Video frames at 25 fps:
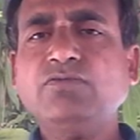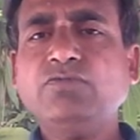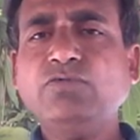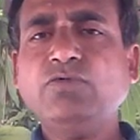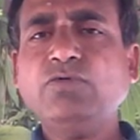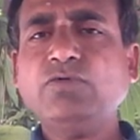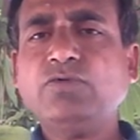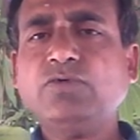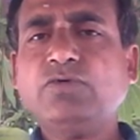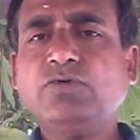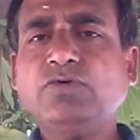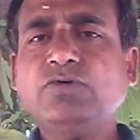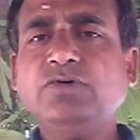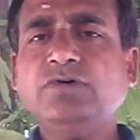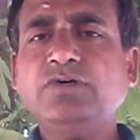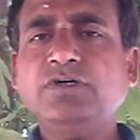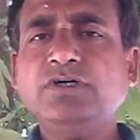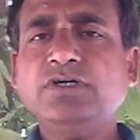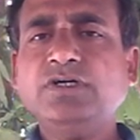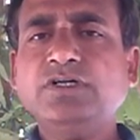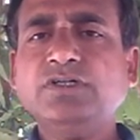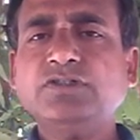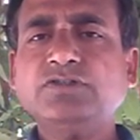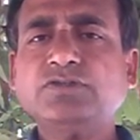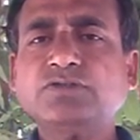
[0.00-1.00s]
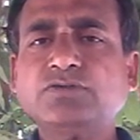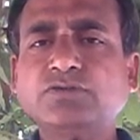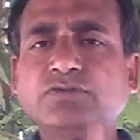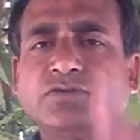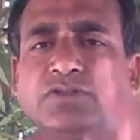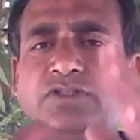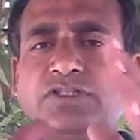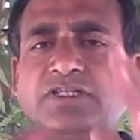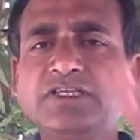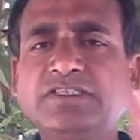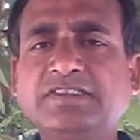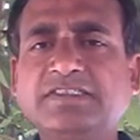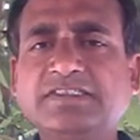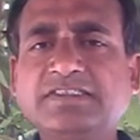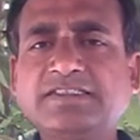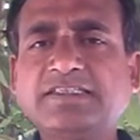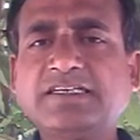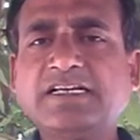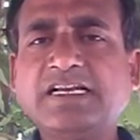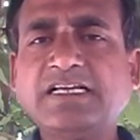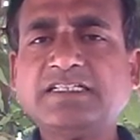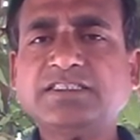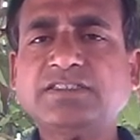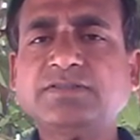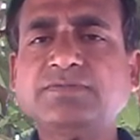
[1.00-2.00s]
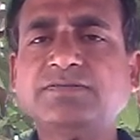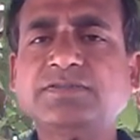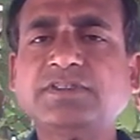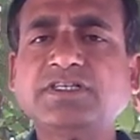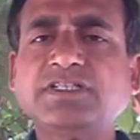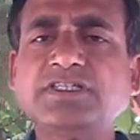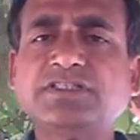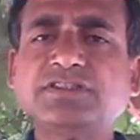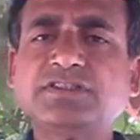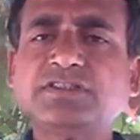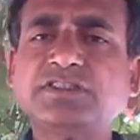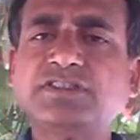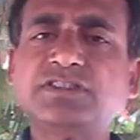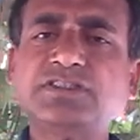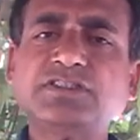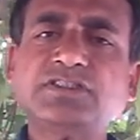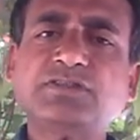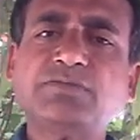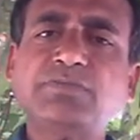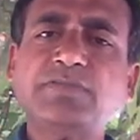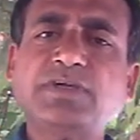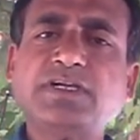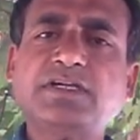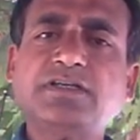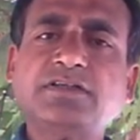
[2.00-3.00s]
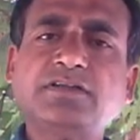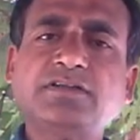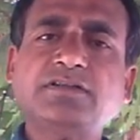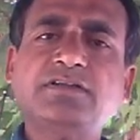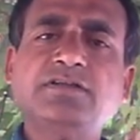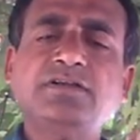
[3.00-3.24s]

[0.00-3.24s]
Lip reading: ore, so this classification is made.